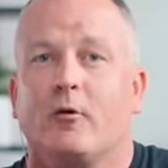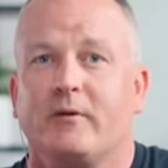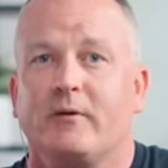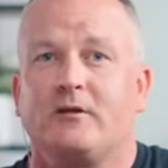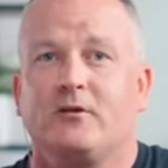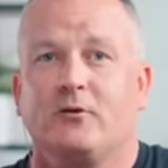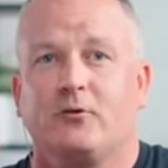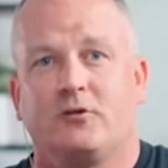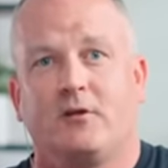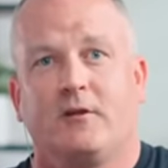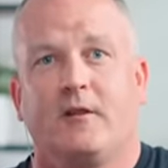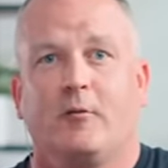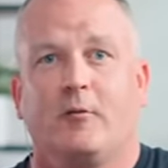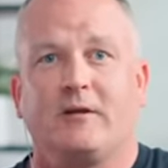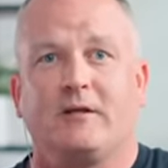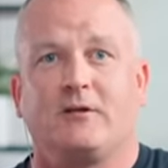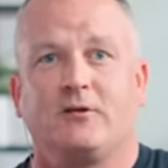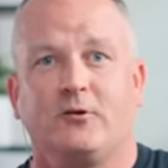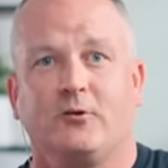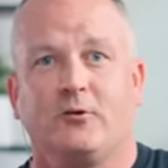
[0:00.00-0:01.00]
There'll be two
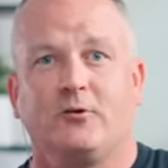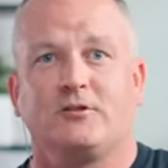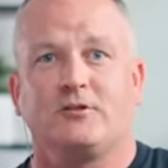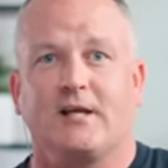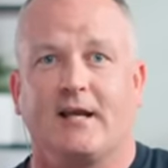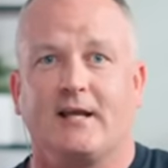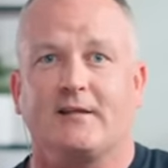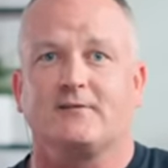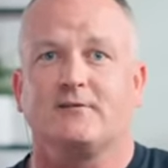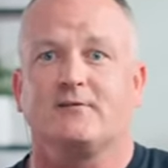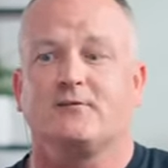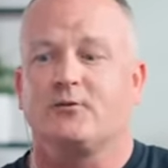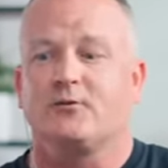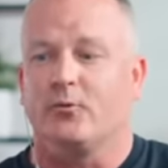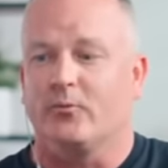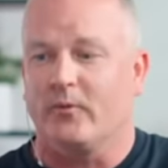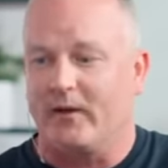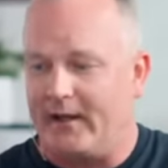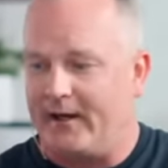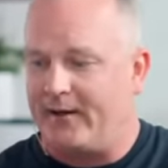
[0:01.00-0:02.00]
there'll be two chances to
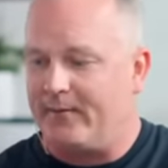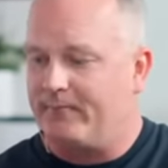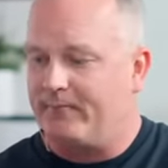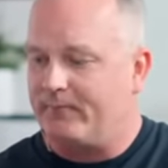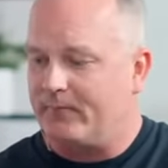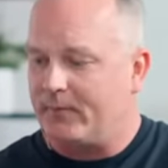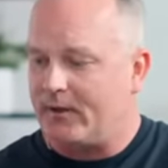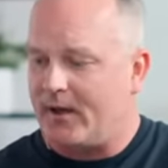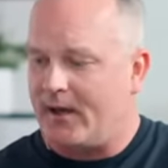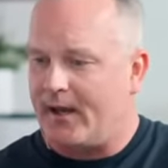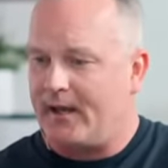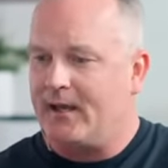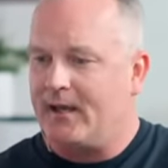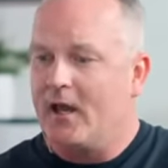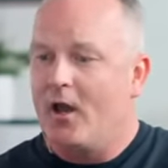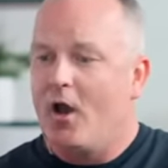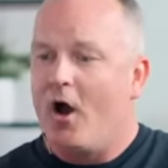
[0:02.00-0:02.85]
win. Okay.